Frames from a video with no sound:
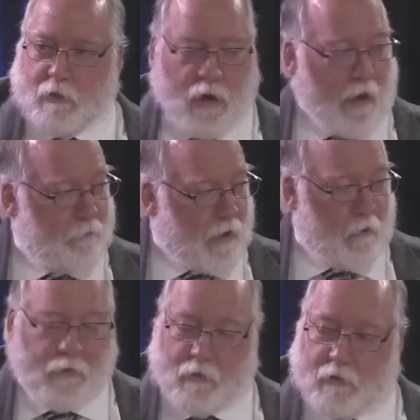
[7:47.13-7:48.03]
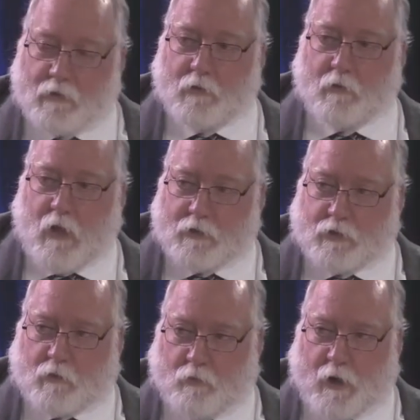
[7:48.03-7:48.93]
Not by appealing to their
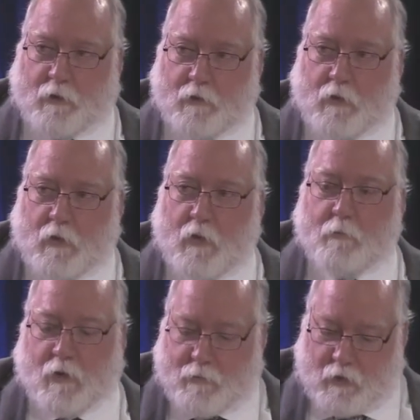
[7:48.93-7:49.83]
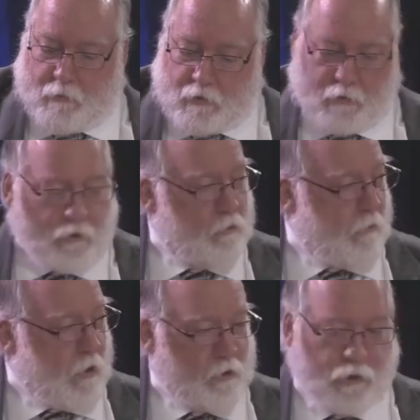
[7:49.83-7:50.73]
logical brain, but by appealing to
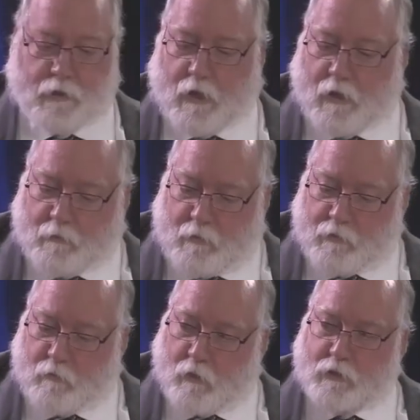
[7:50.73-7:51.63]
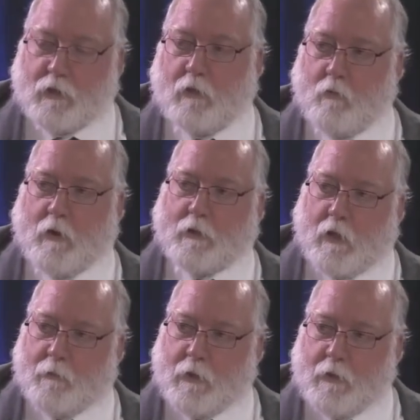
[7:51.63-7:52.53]
emotion, getting people emotionally worked
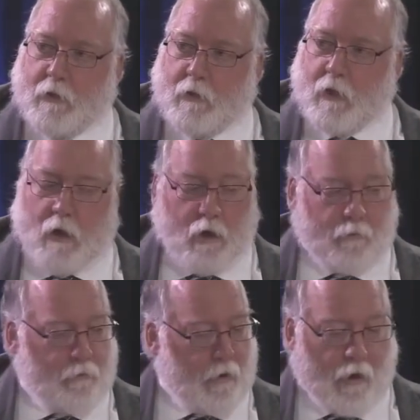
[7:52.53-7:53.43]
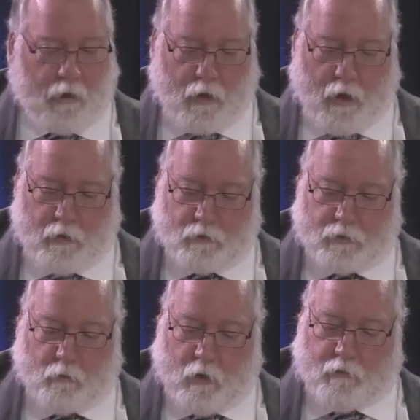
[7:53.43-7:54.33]
up. I used
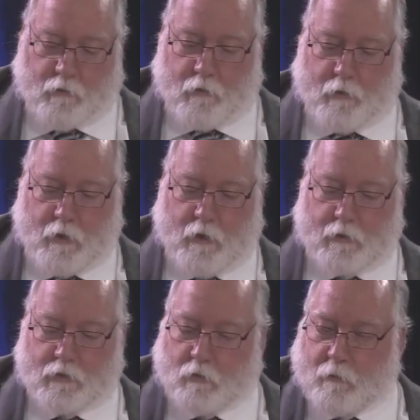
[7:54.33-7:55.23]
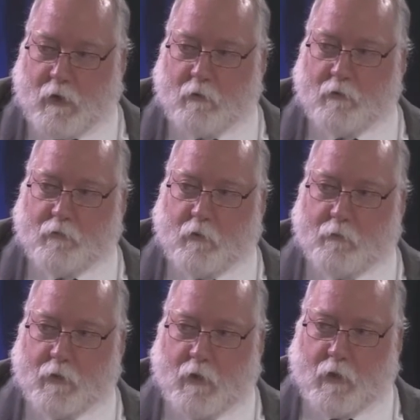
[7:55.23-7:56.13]
to work for a solar power
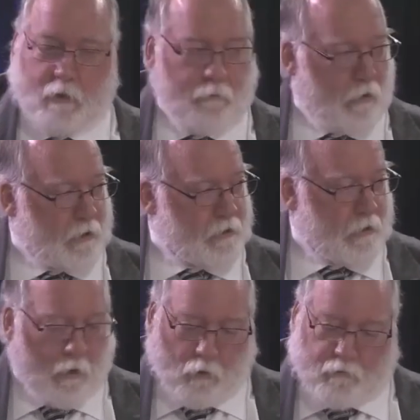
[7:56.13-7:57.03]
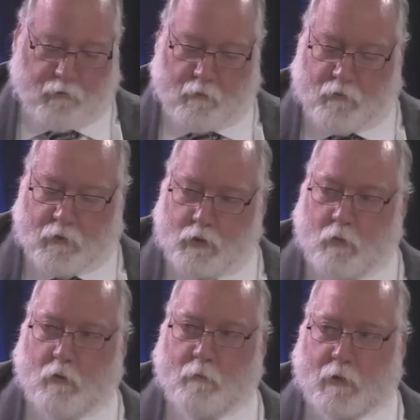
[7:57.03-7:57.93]
firm in Boston. I worked for them for 2
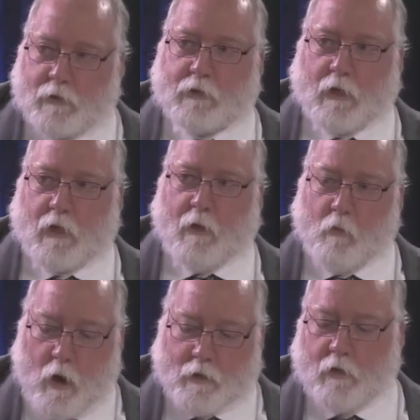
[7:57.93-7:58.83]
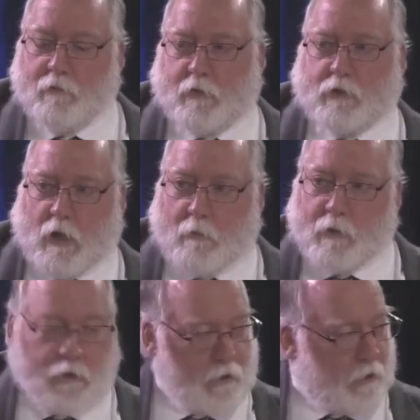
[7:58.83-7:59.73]
whole months, and I walked off the job
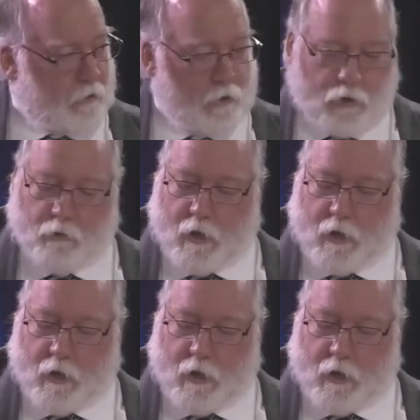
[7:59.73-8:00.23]
because I couldn't do it